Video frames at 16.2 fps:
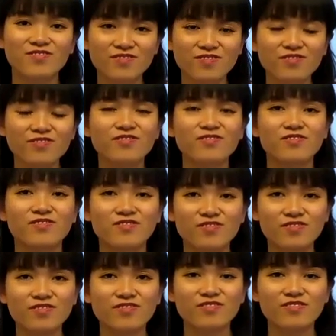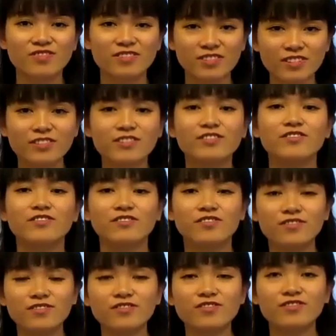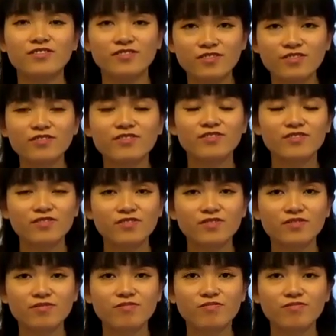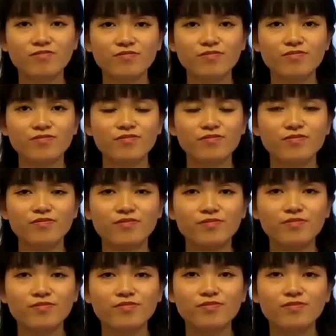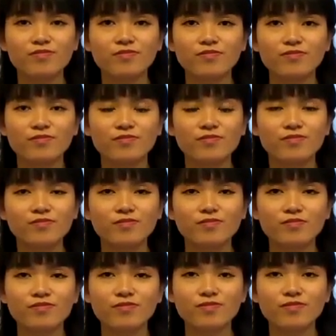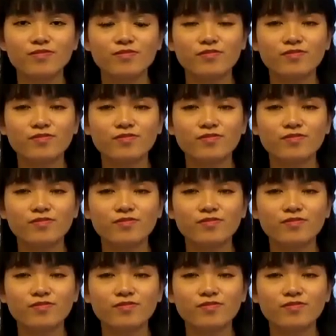[no speech]